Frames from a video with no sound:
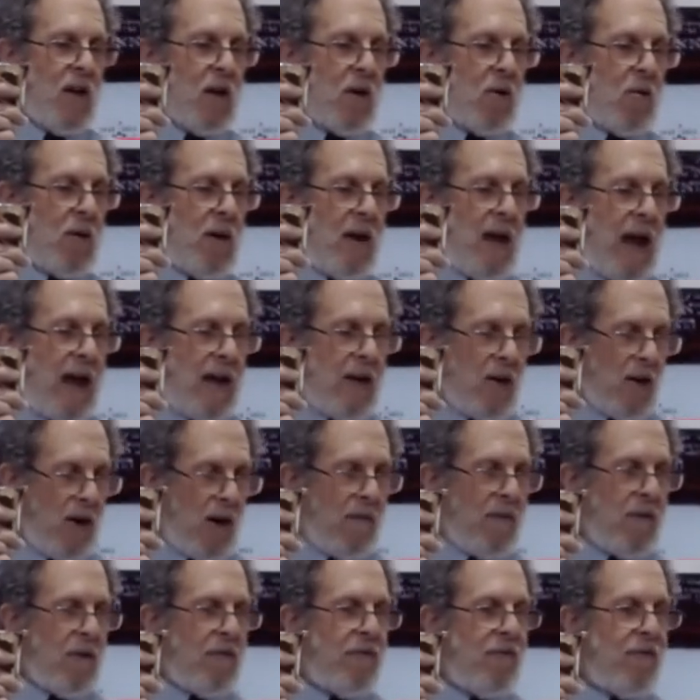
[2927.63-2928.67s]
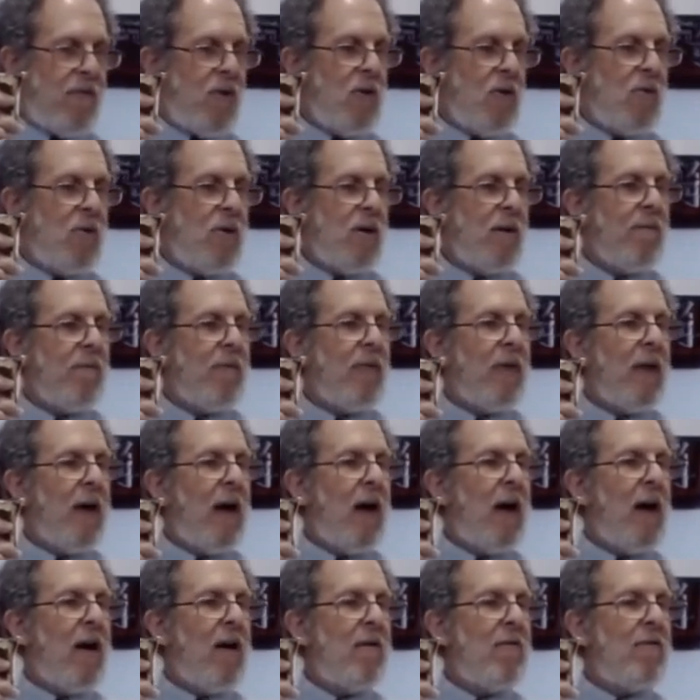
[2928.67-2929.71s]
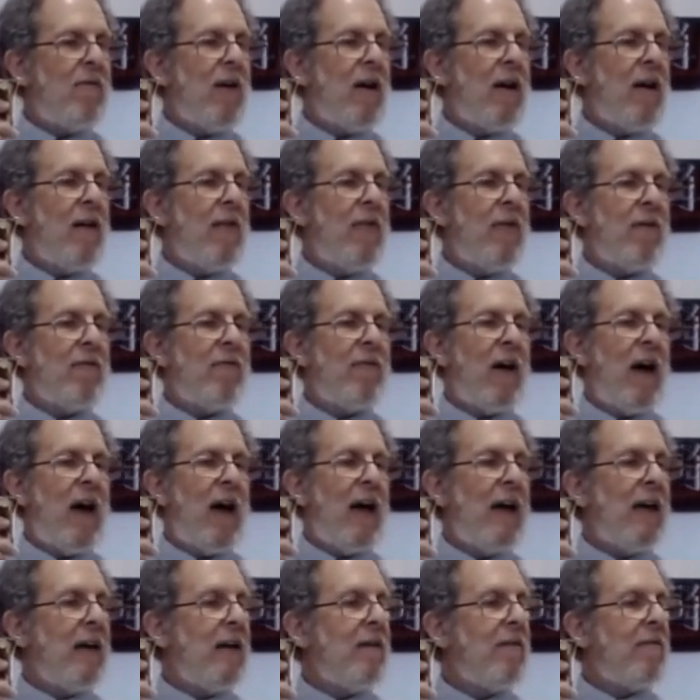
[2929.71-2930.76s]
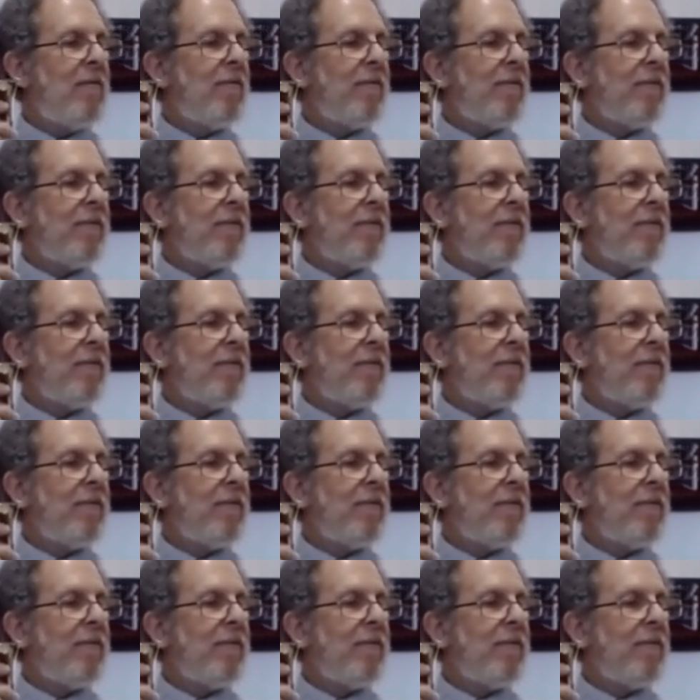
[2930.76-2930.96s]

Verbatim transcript: creator of the fruit of the vine.